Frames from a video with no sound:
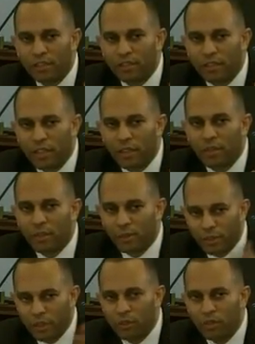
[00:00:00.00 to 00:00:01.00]
Is that correct?
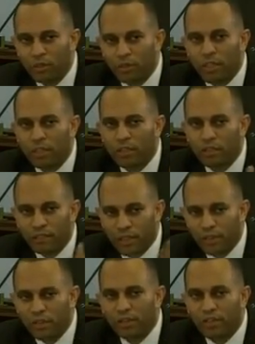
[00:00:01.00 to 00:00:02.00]
We'd lose about
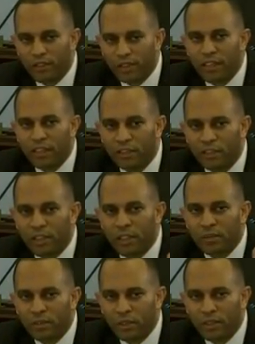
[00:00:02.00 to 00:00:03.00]
750,000
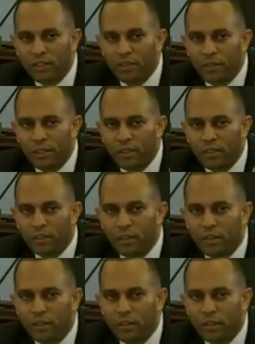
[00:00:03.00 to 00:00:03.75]
jobs in your estimation?